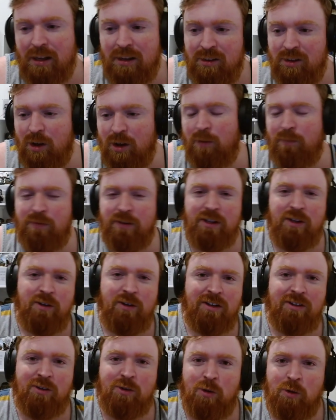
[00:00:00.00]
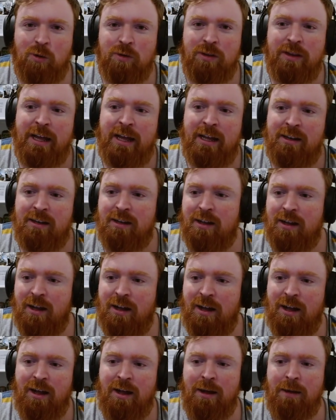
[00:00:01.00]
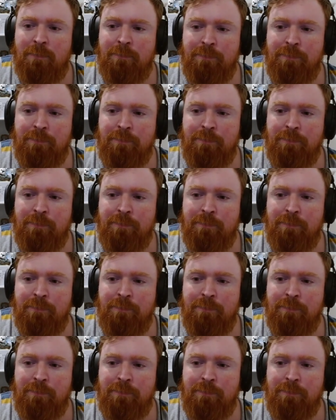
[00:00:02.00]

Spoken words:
So hopefully you guys are cool with that. I